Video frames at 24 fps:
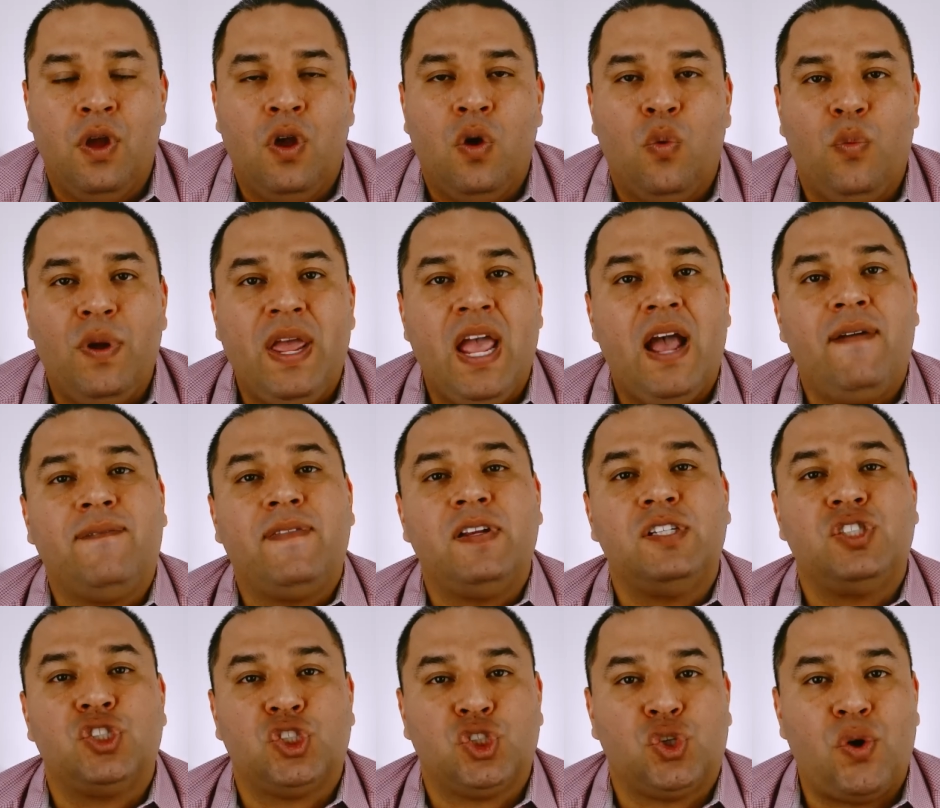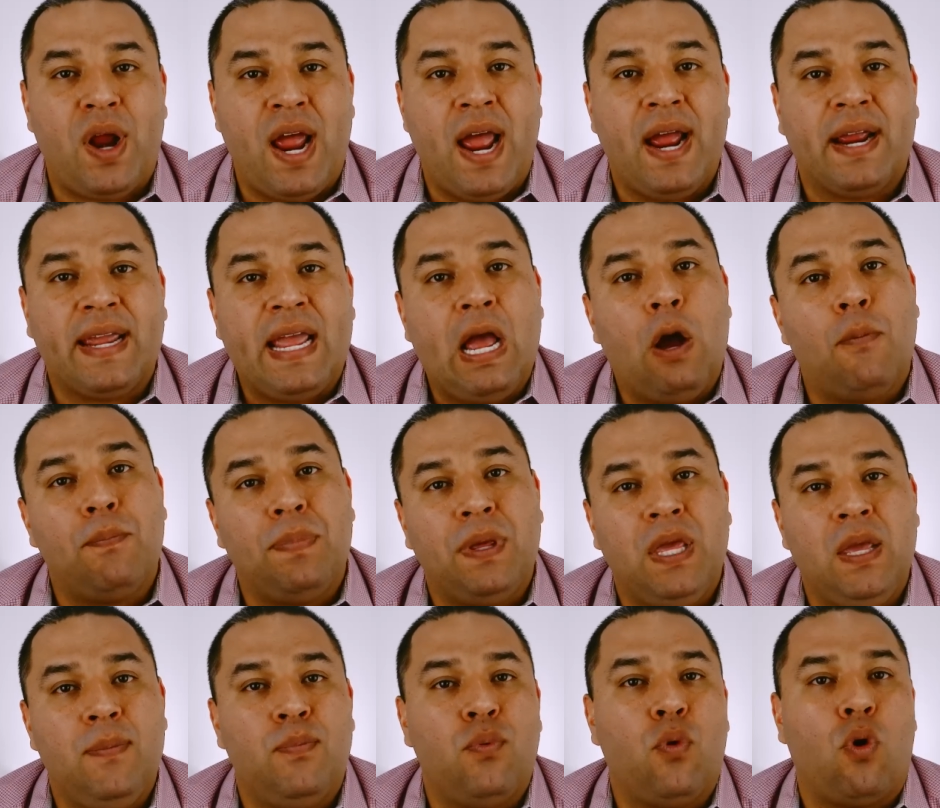We have to track how
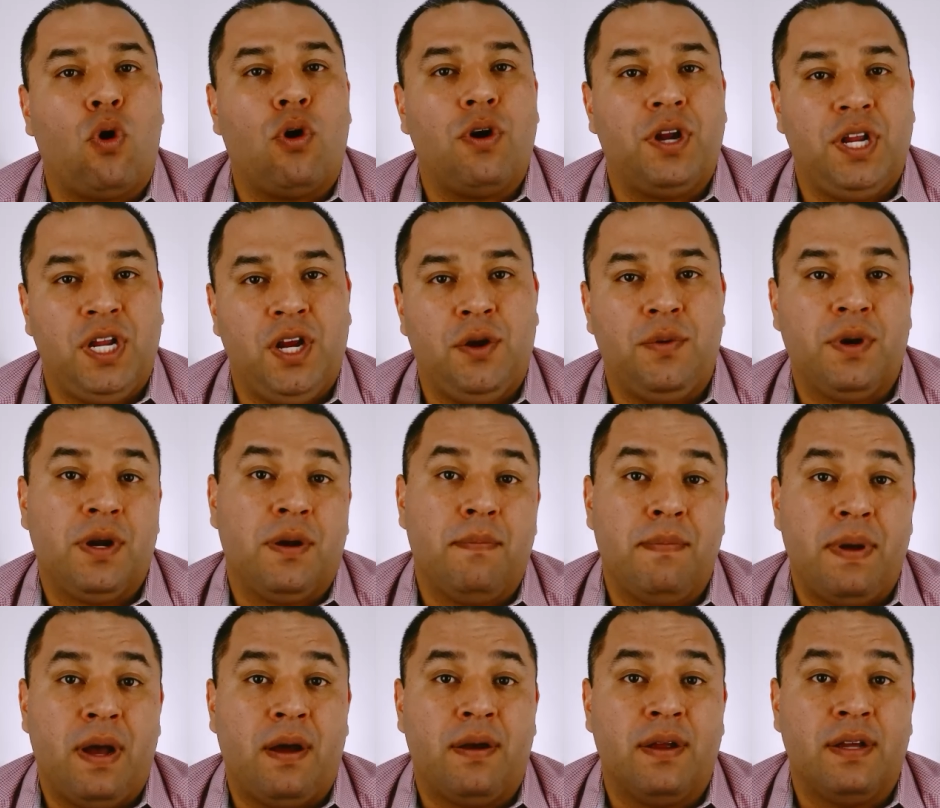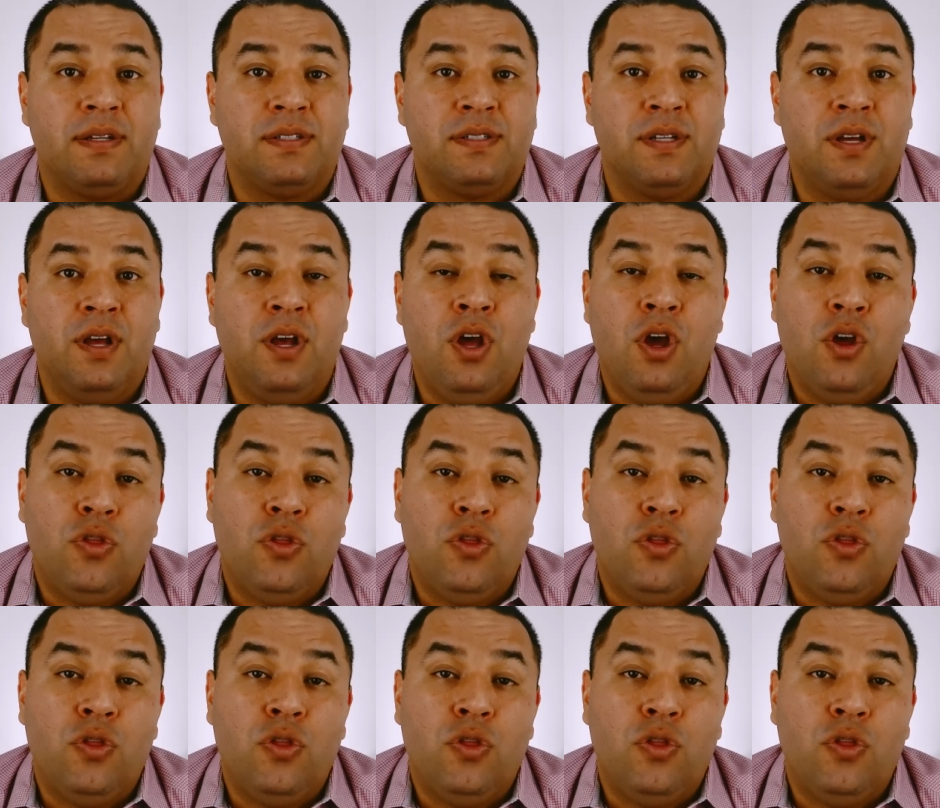people are hearing about us.